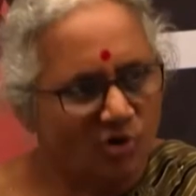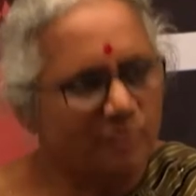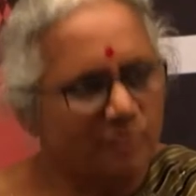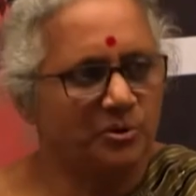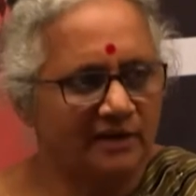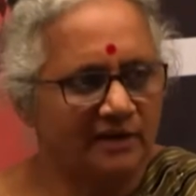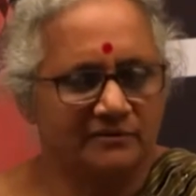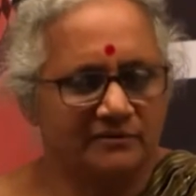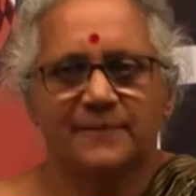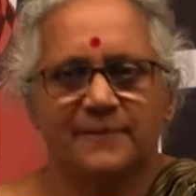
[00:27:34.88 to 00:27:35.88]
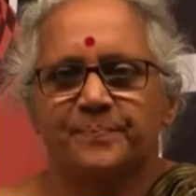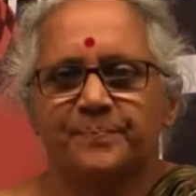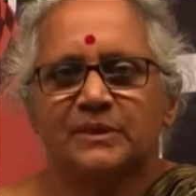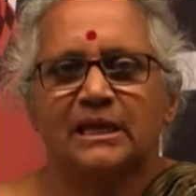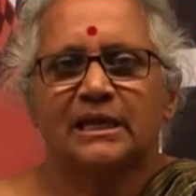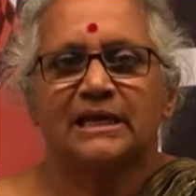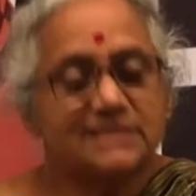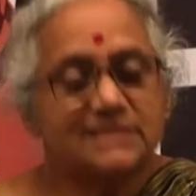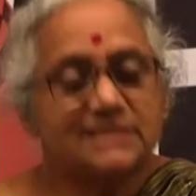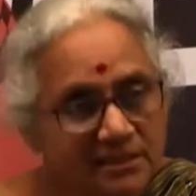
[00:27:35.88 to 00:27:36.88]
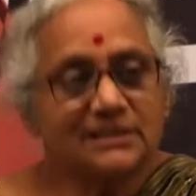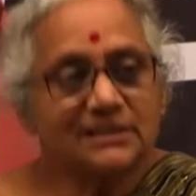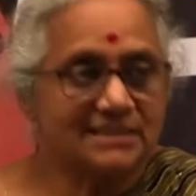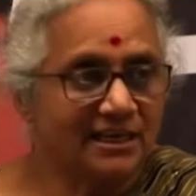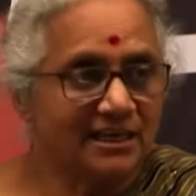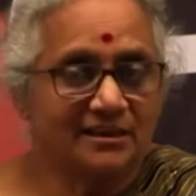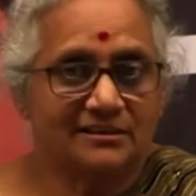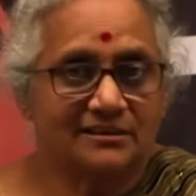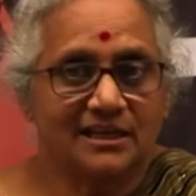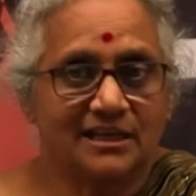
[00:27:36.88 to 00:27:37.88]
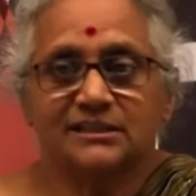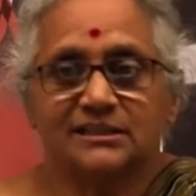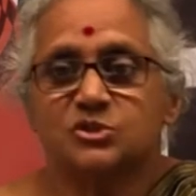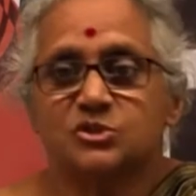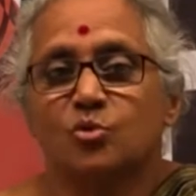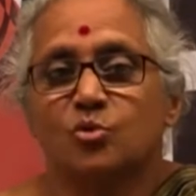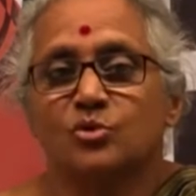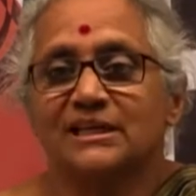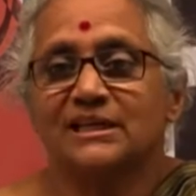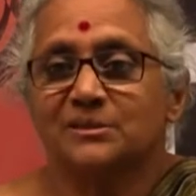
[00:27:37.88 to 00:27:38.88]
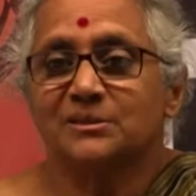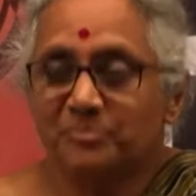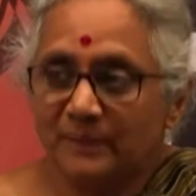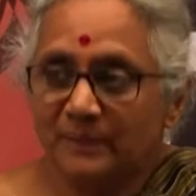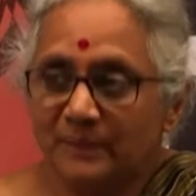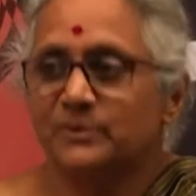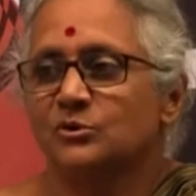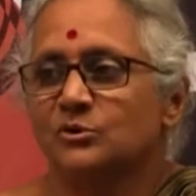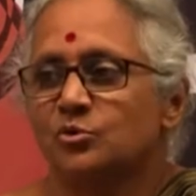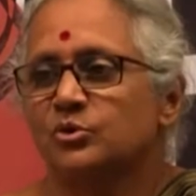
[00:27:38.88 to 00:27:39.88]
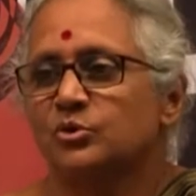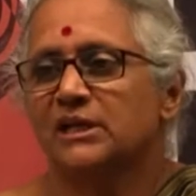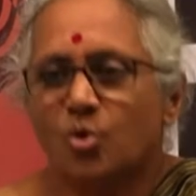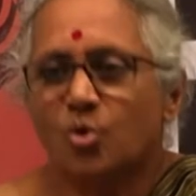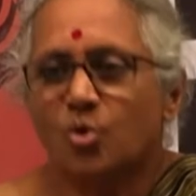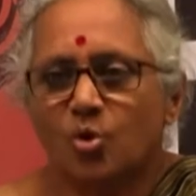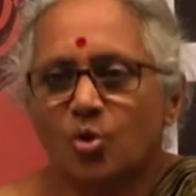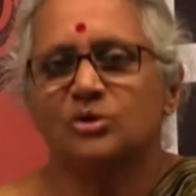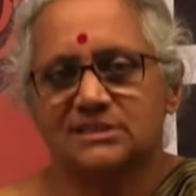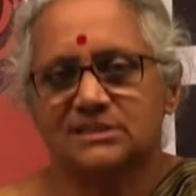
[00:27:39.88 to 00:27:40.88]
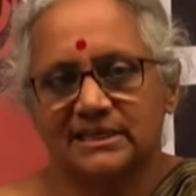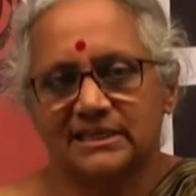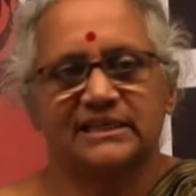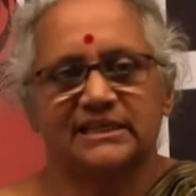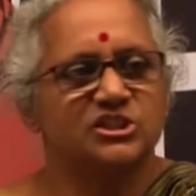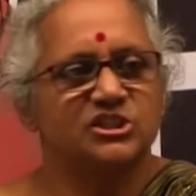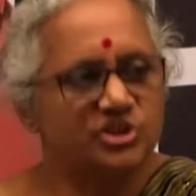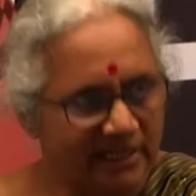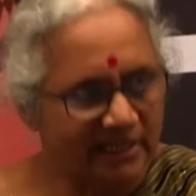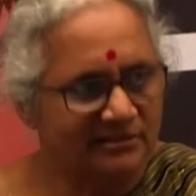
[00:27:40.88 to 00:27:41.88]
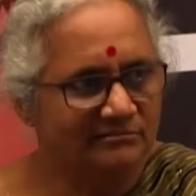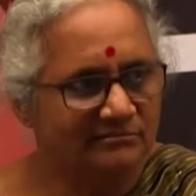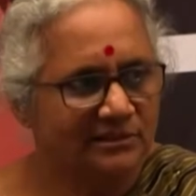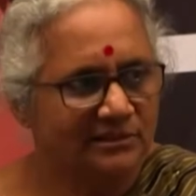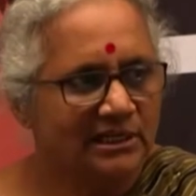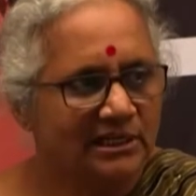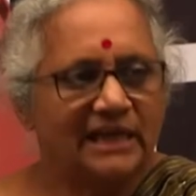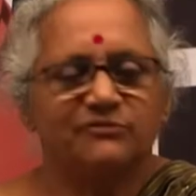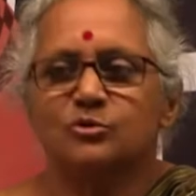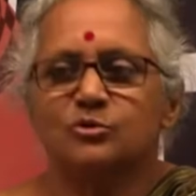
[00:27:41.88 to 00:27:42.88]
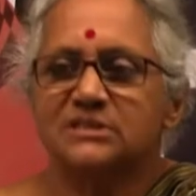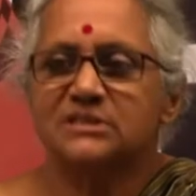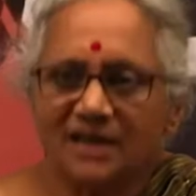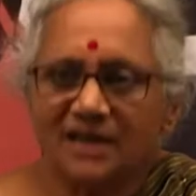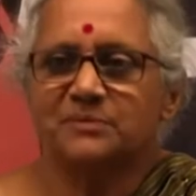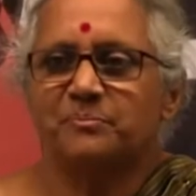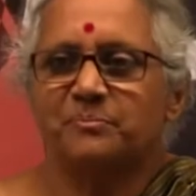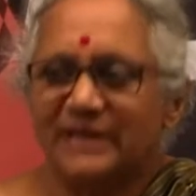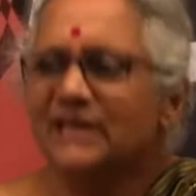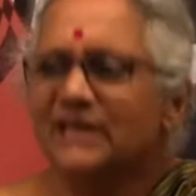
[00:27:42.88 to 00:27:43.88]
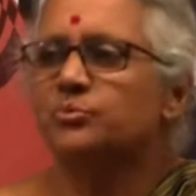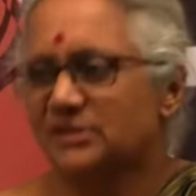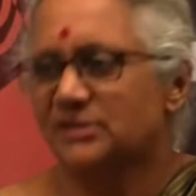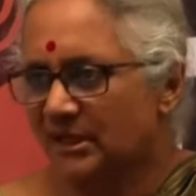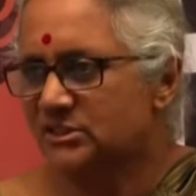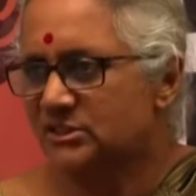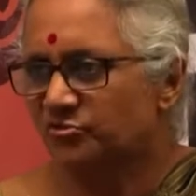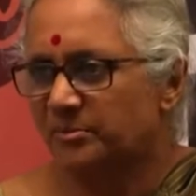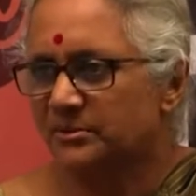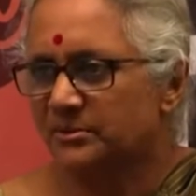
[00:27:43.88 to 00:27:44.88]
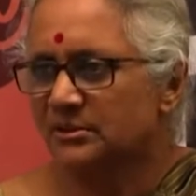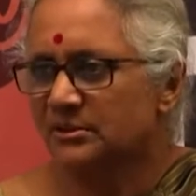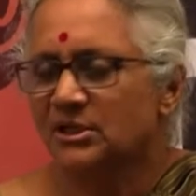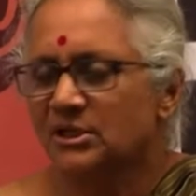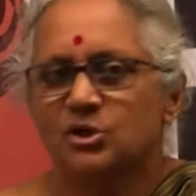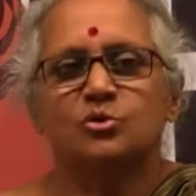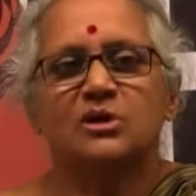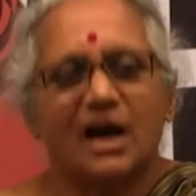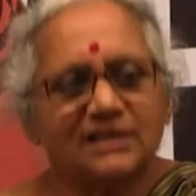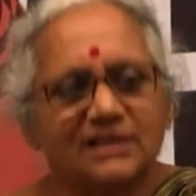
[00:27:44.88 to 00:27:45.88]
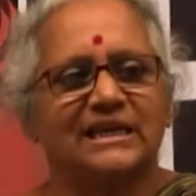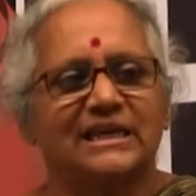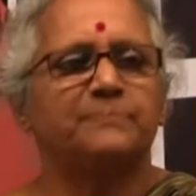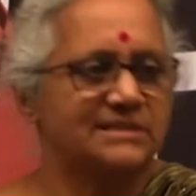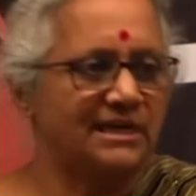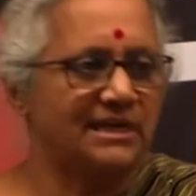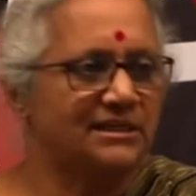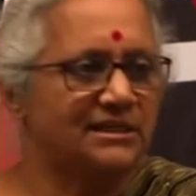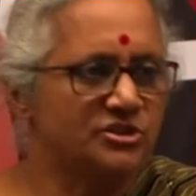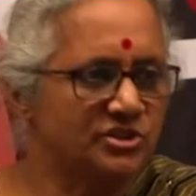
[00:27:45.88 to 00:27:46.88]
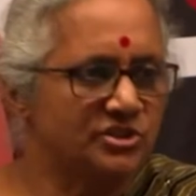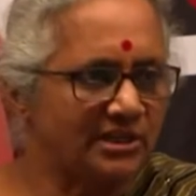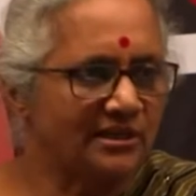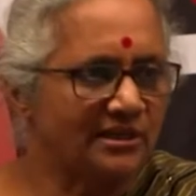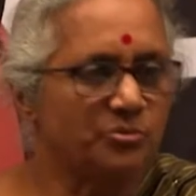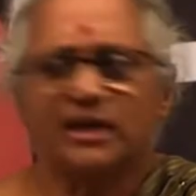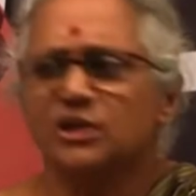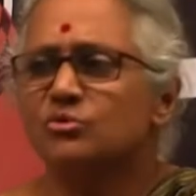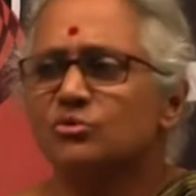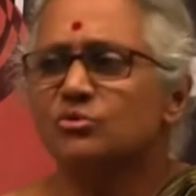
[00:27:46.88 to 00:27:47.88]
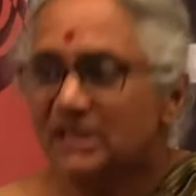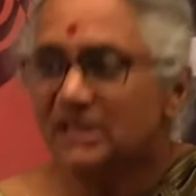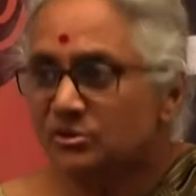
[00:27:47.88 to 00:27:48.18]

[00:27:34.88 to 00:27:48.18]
is really saying that it is only the people who can hold the state in check. And if you start playing with the rights of people, you can't keep the state in check. And why do you need to keep the state in check?